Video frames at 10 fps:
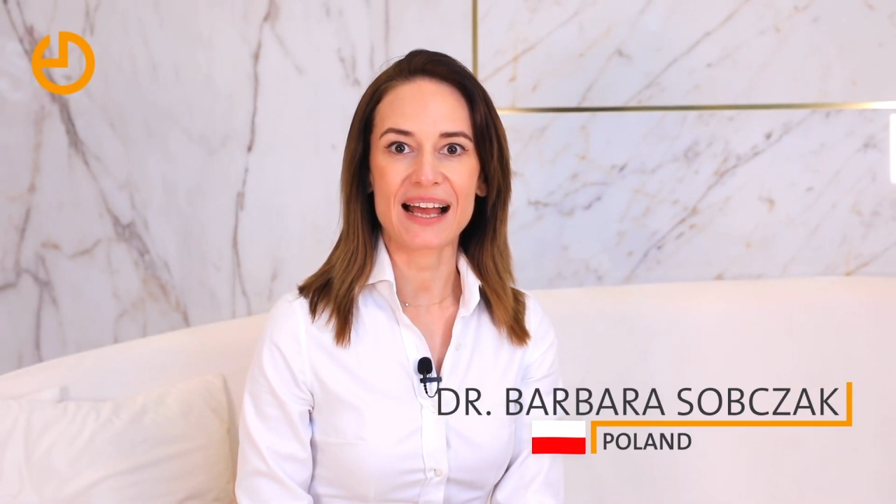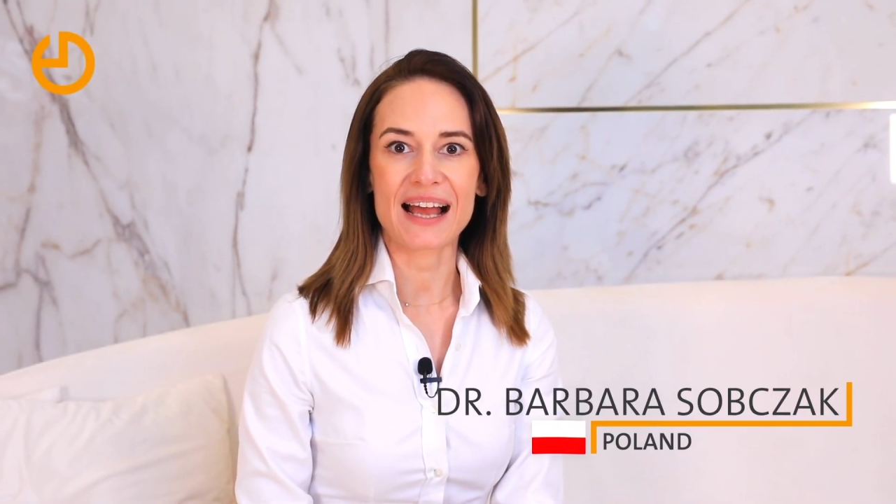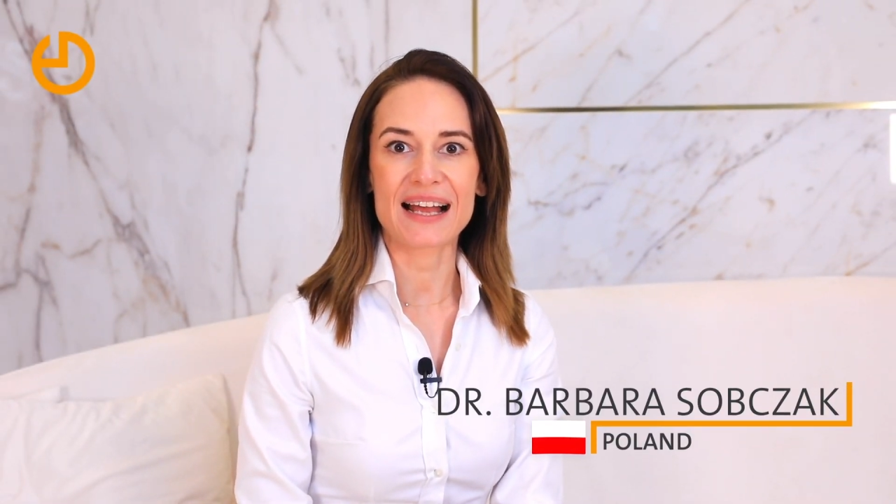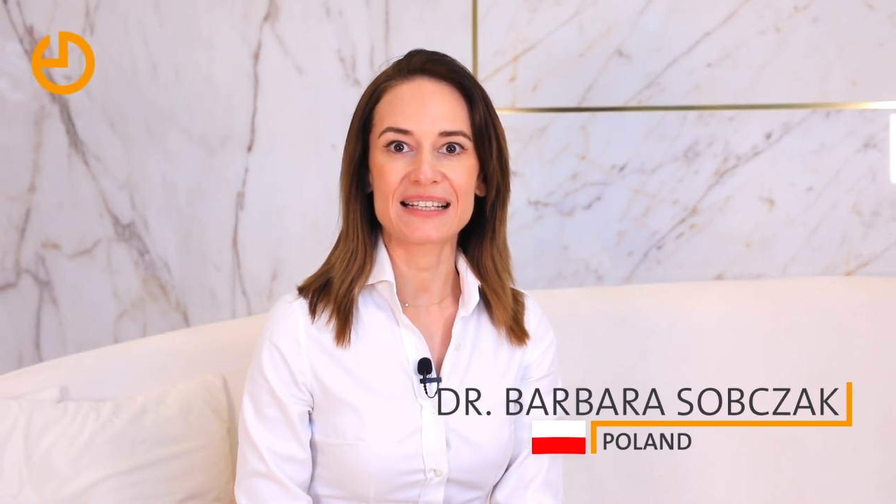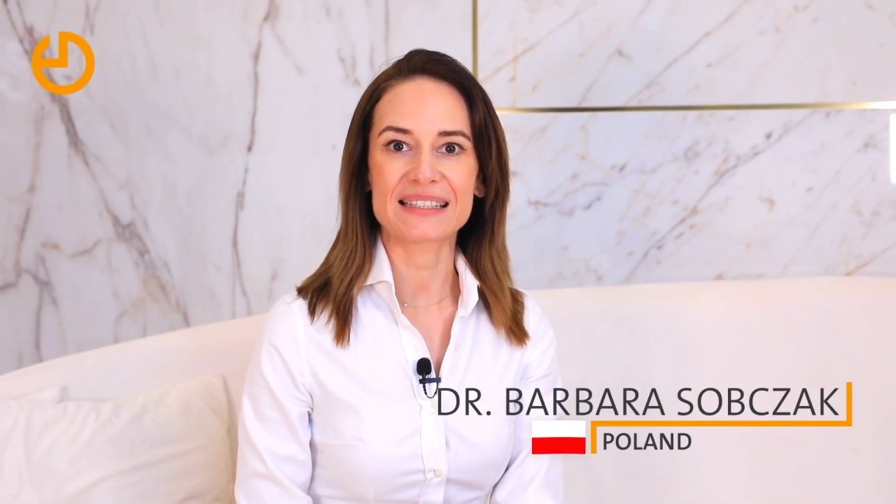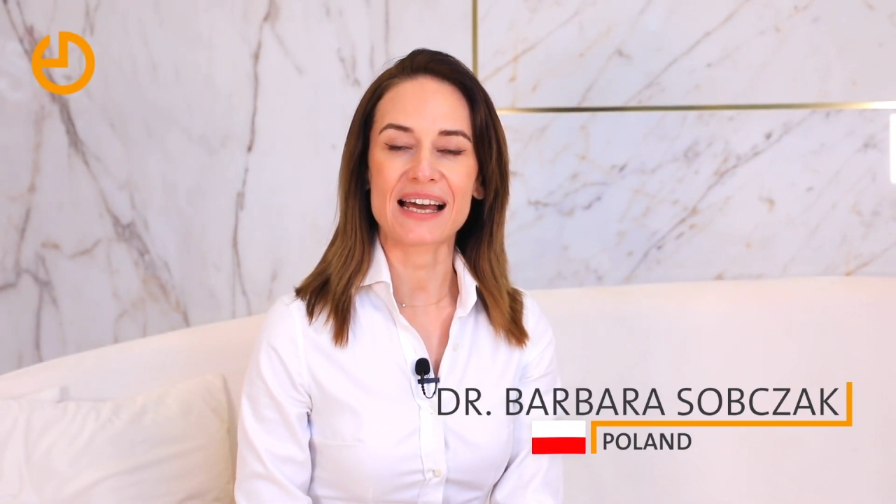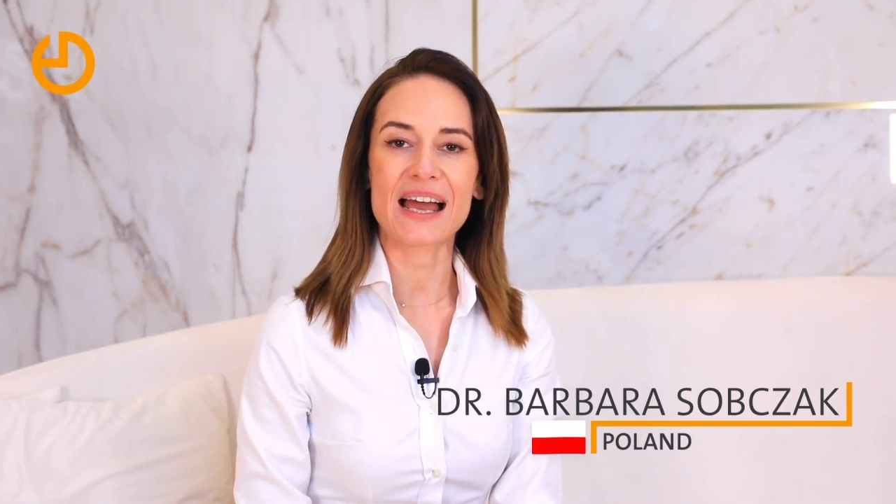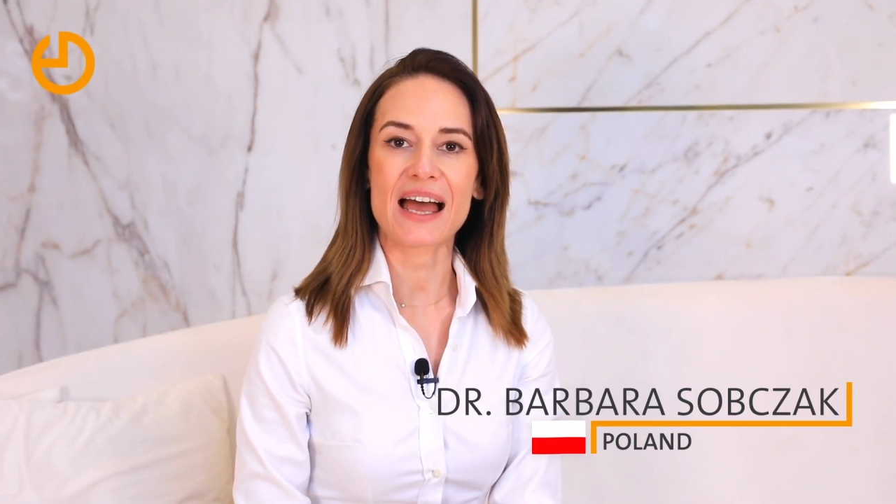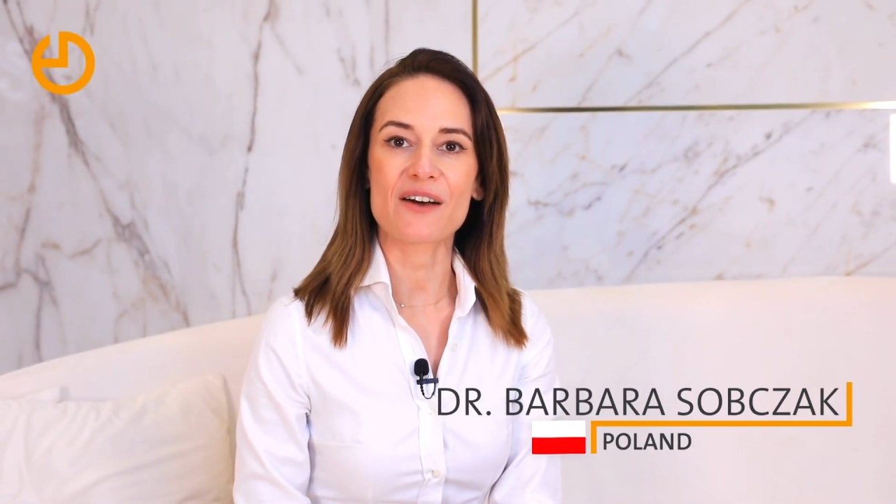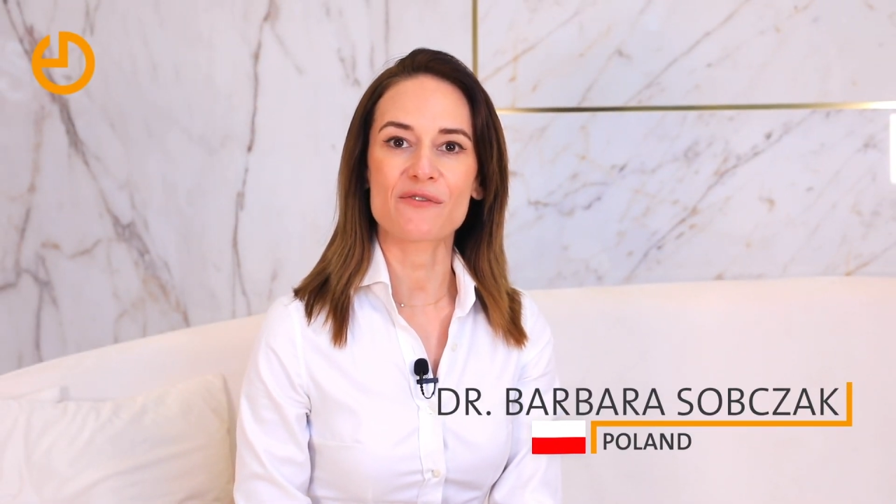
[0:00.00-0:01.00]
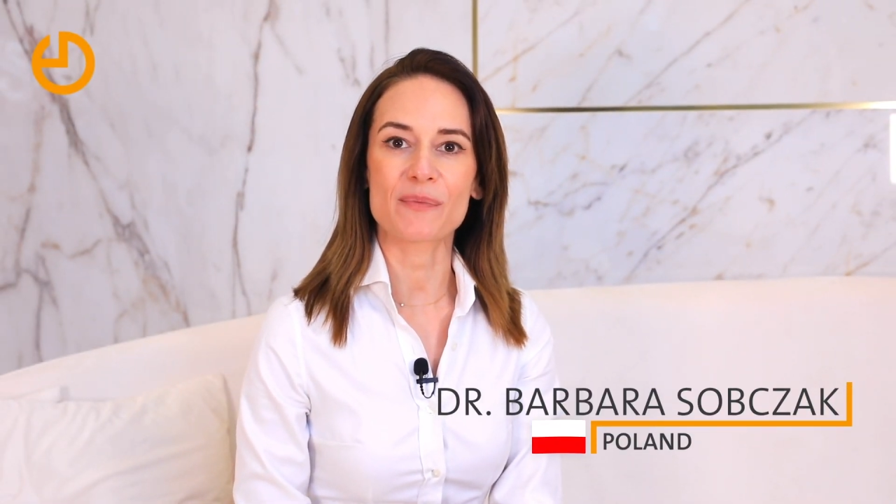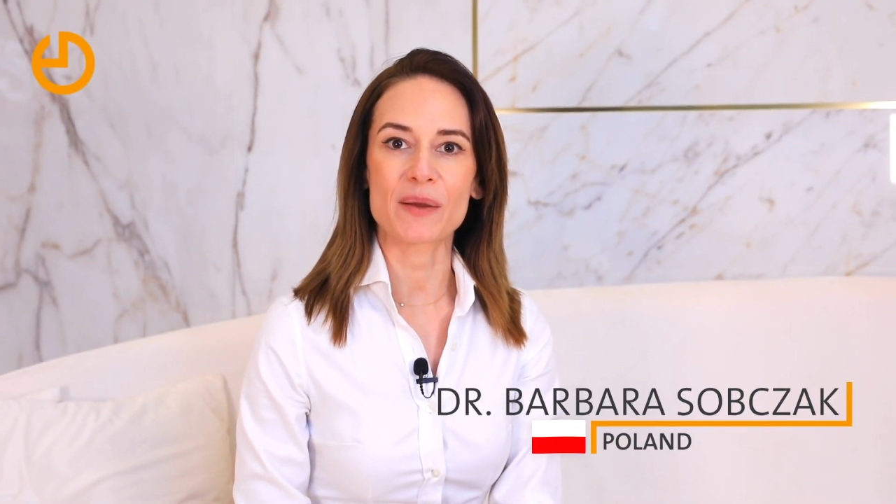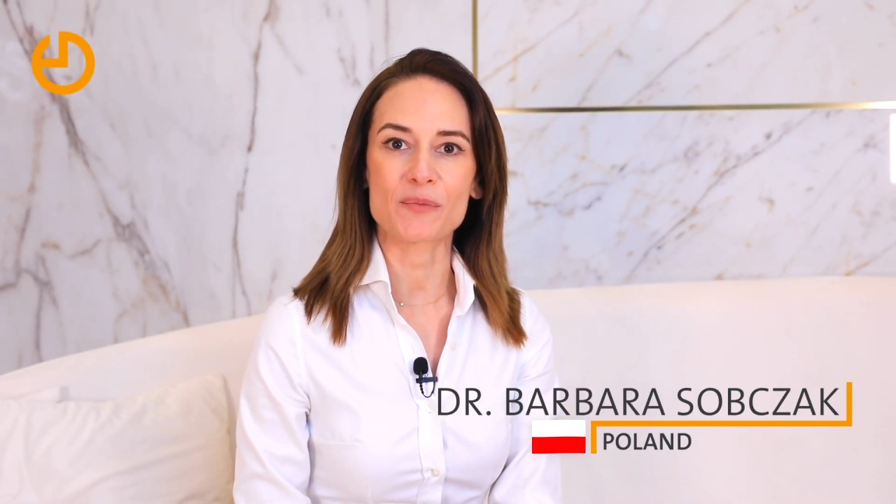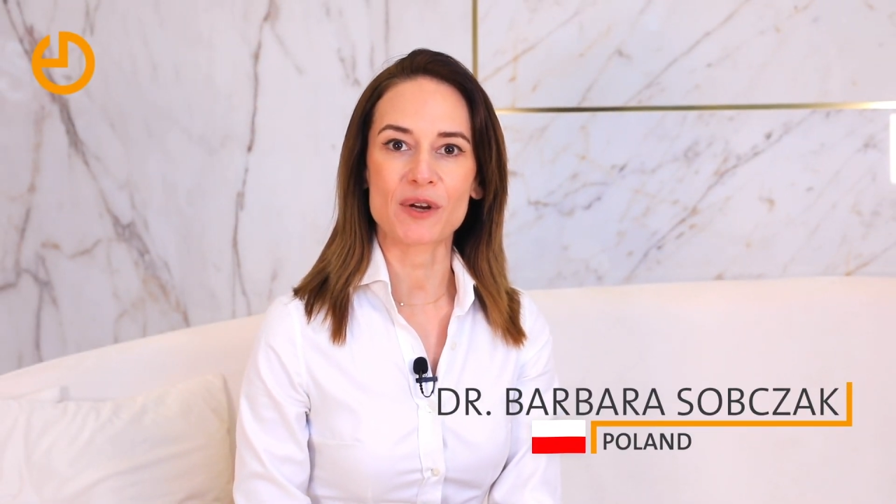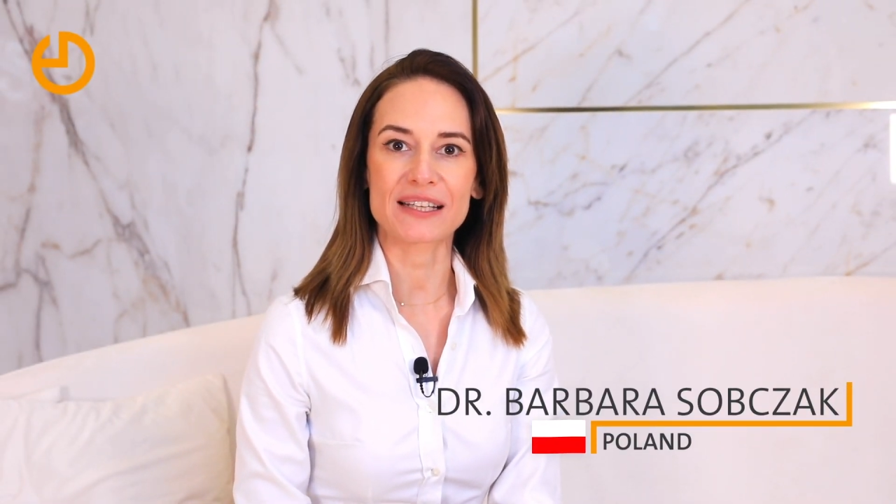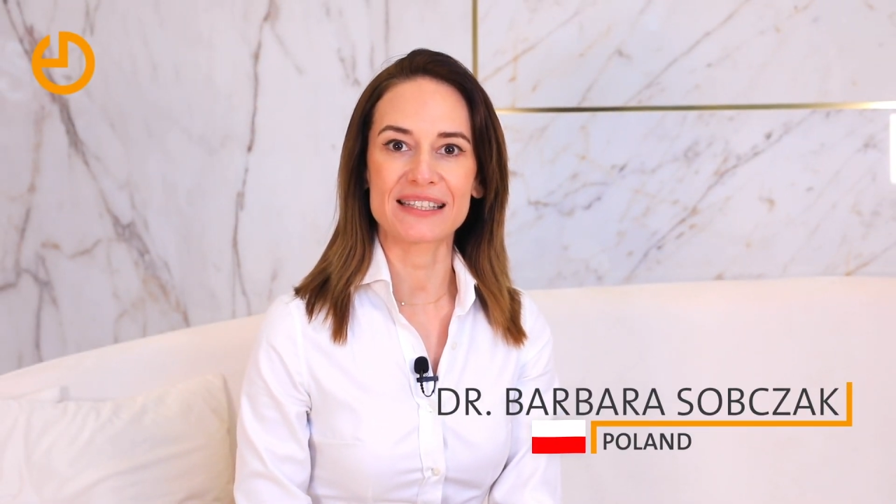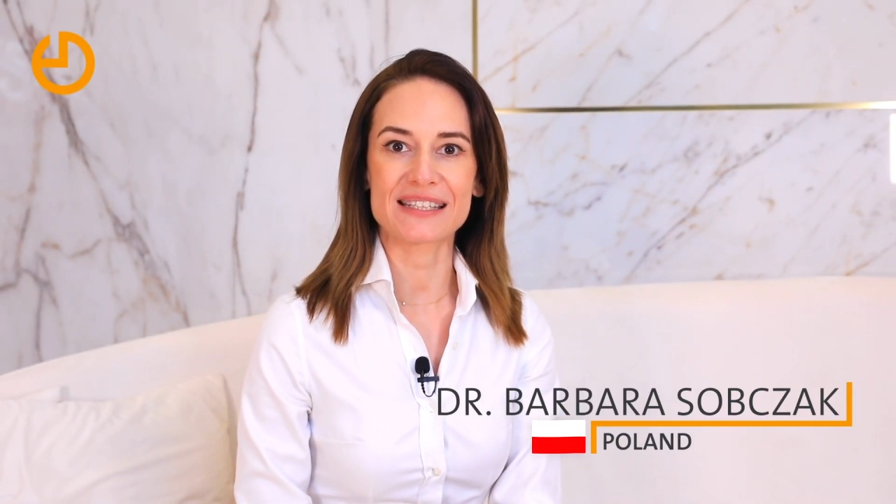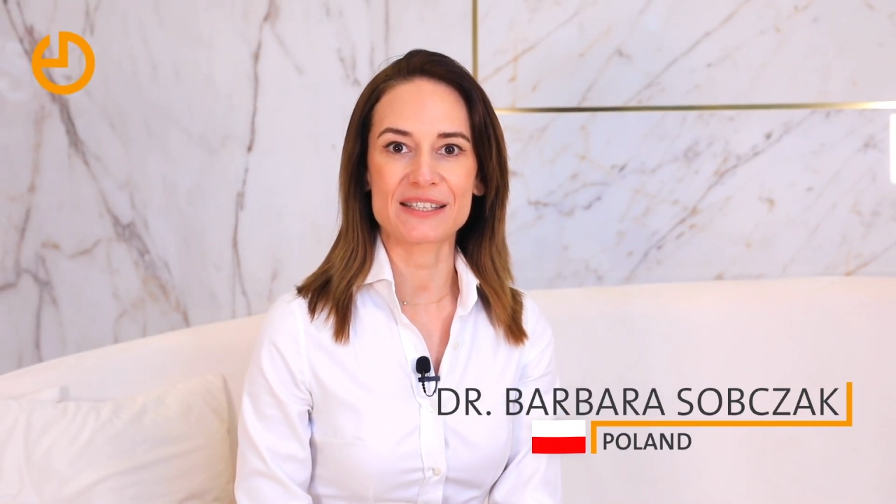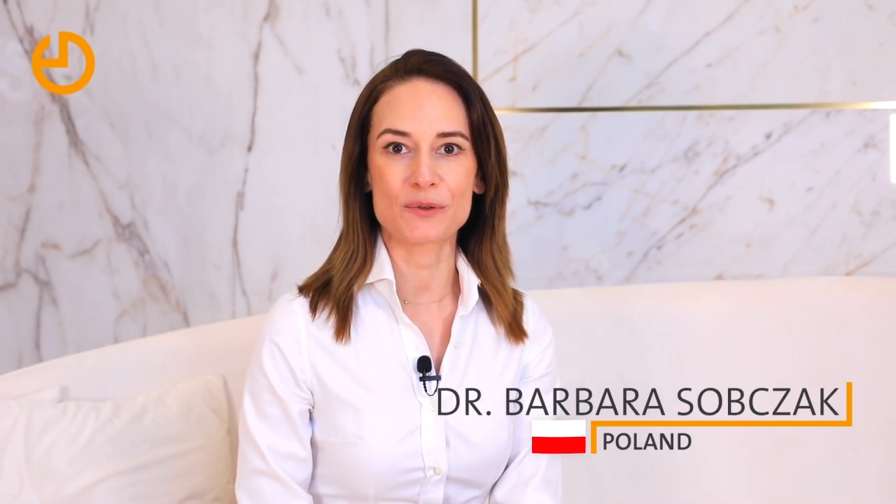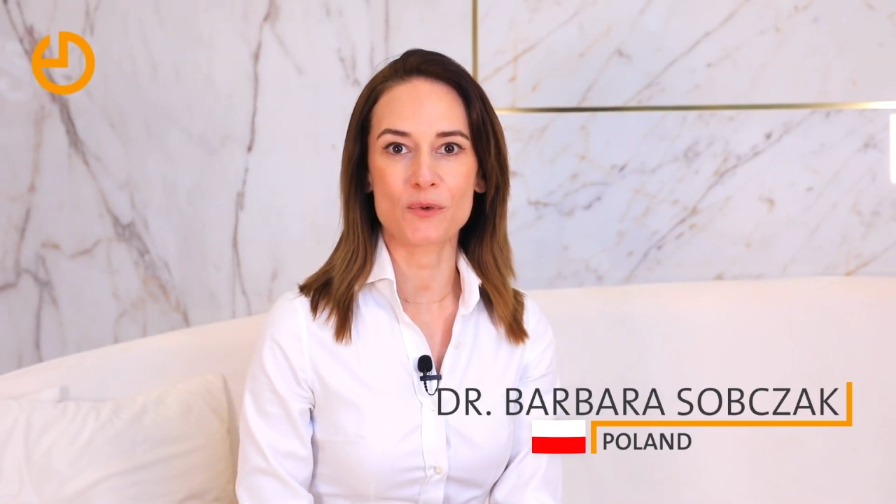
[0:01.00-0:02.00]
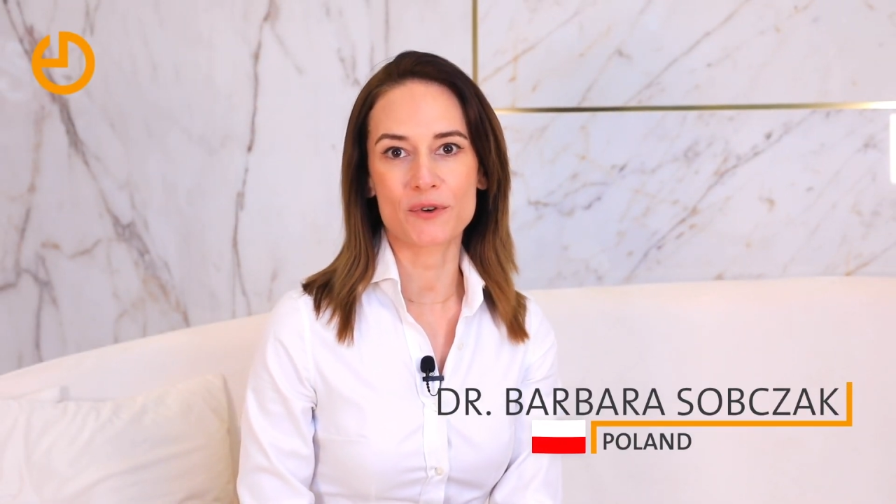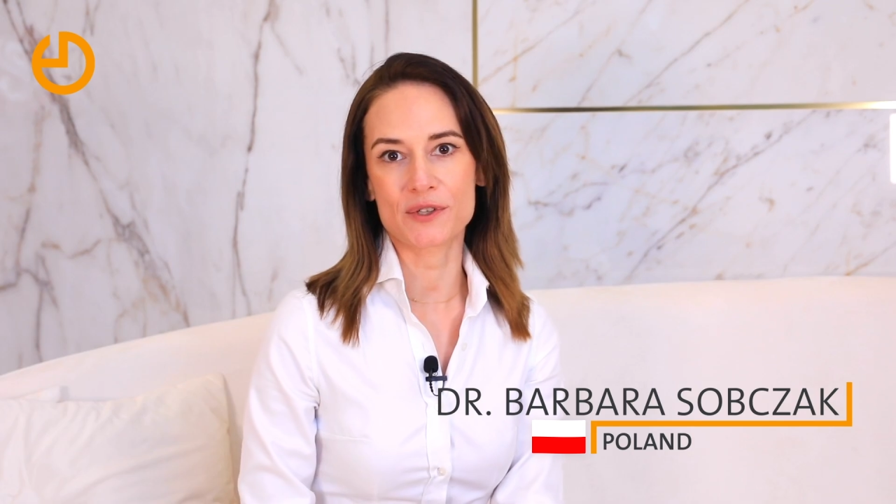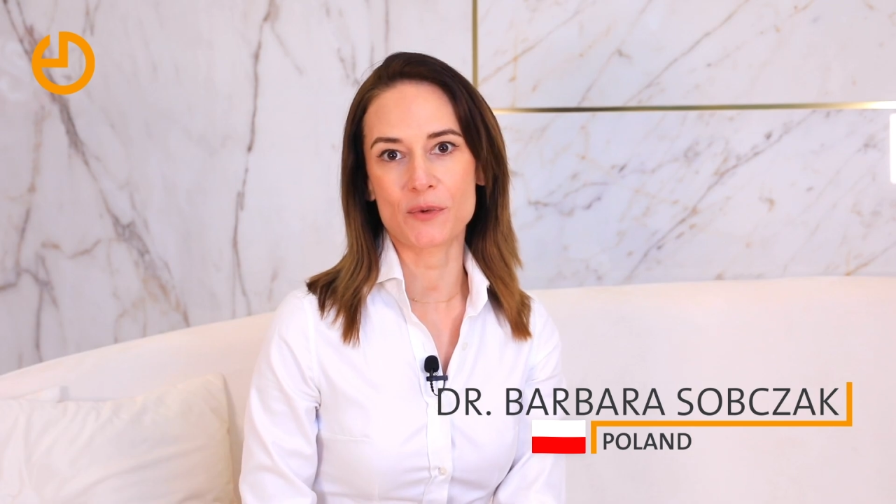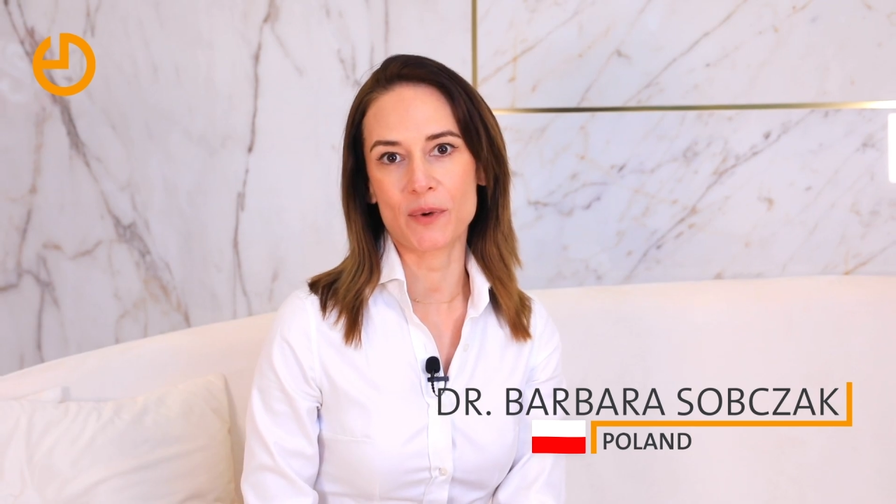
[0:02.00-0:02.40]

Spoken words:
and I have my practice in Warsaw,